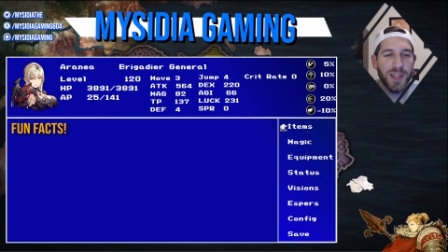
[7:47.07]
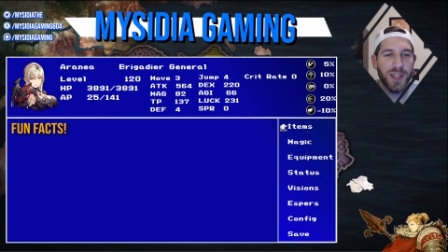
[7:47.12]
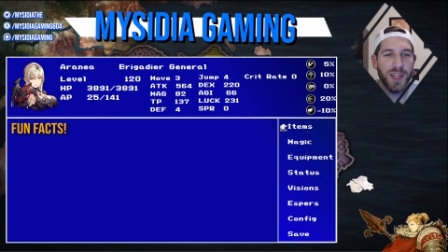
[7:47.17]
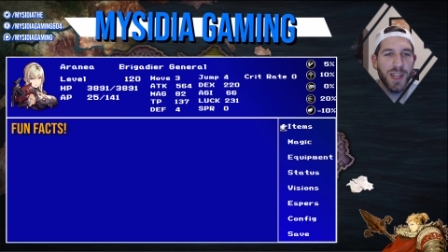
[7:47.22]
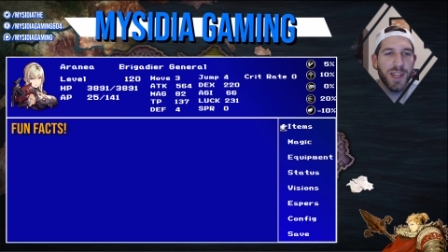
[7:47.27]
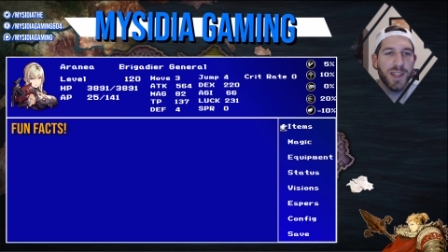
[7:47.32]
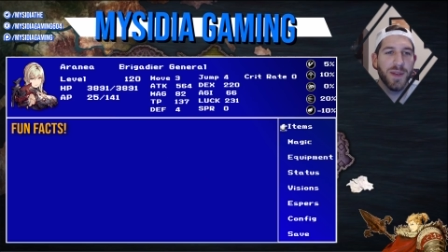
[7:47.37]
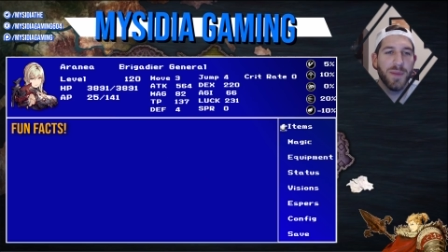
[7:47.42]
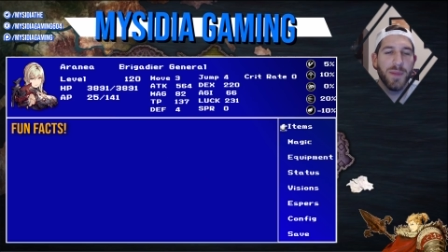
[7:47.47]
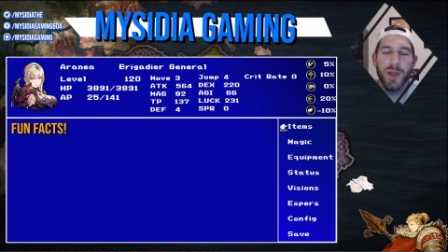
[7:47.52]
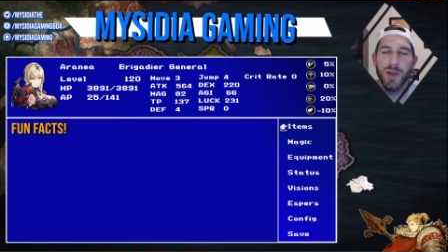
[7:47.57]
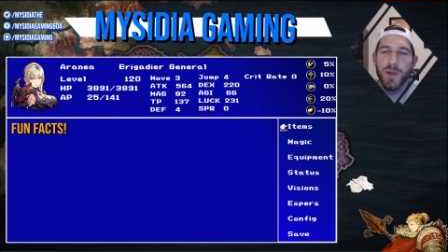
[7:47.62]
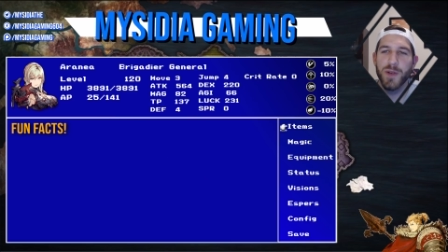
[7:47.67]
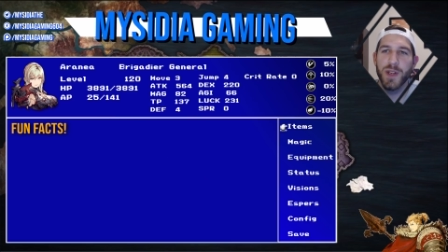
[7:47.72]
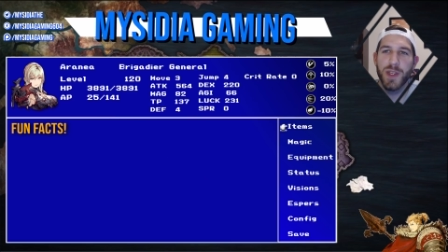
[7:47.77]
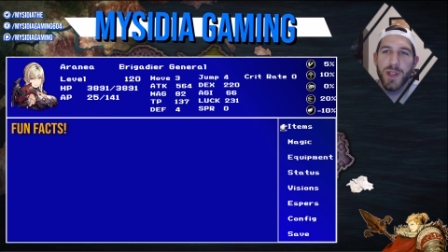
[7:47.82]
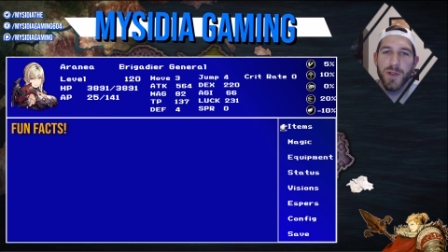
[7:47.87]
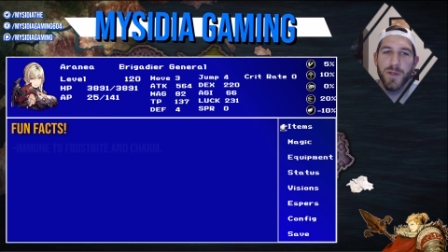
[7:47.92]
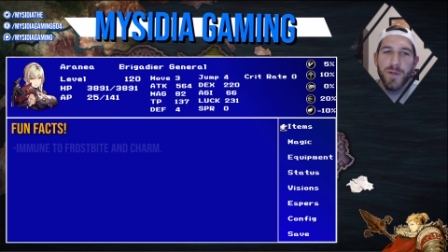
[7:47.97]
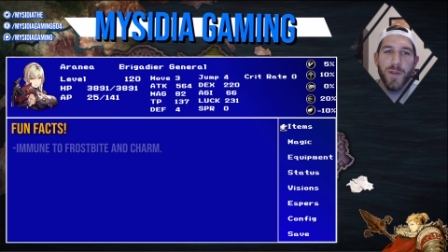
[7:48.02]
She is
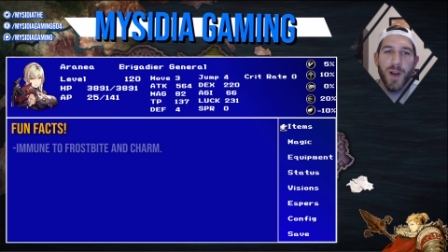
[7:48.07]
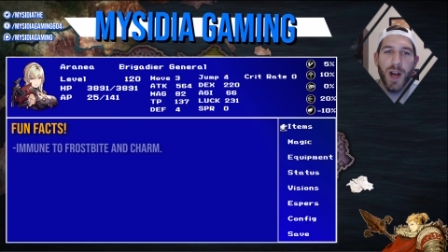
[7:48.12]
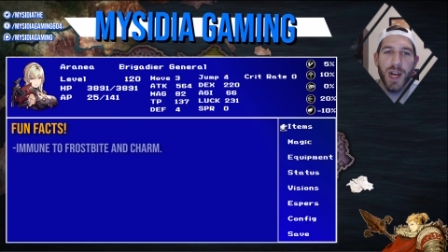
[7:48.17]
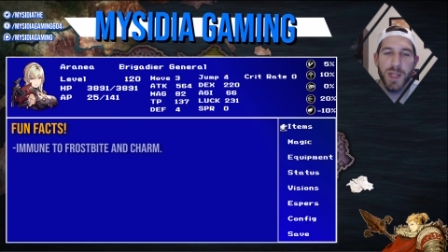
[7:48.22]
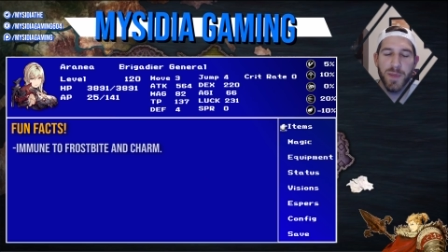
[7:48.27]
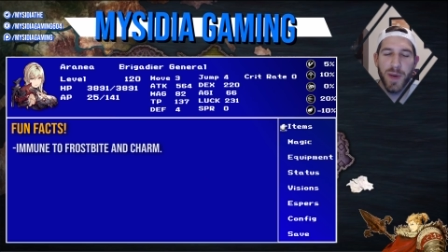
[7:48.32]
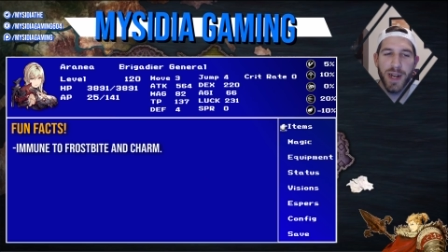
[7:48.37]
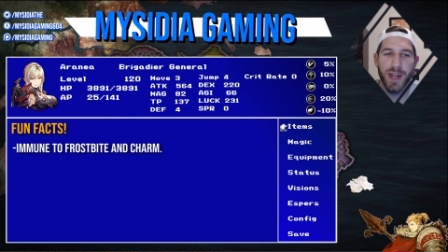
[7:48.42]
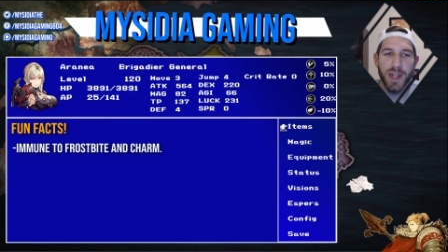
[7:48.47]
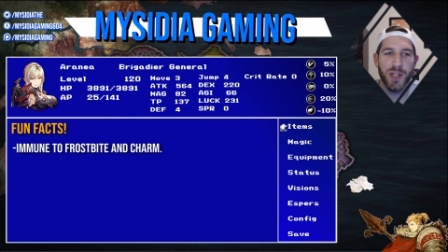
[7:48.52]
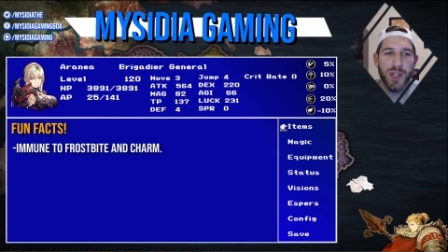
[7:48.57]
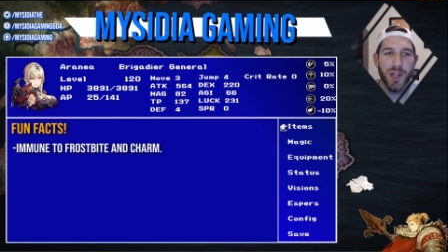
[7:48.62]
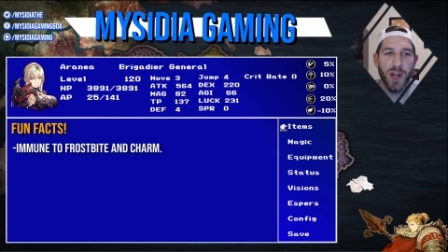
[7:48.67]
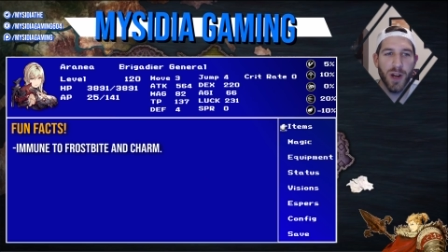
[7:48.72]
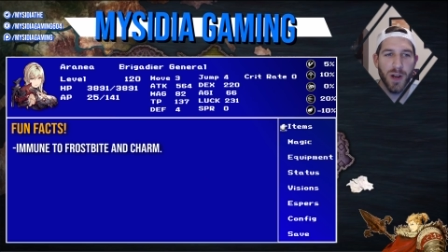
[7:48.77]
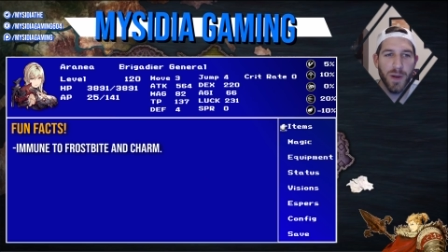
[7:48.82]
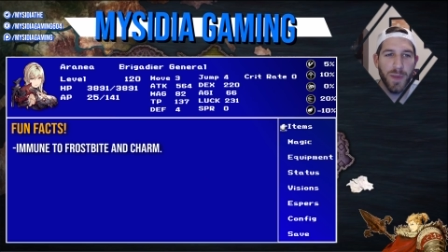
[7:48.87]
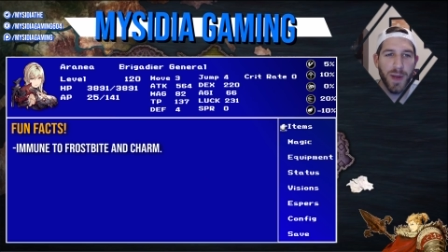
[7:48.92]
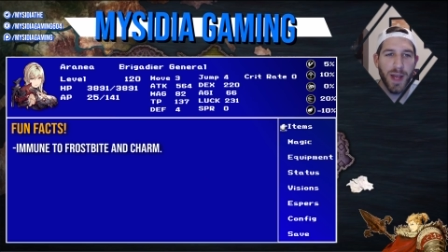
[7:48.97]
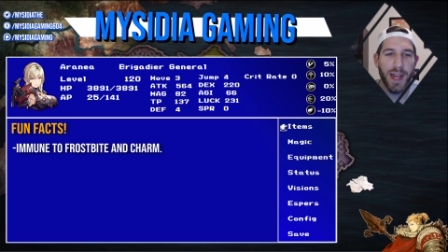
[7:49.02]
immune to Frostbite and Charm,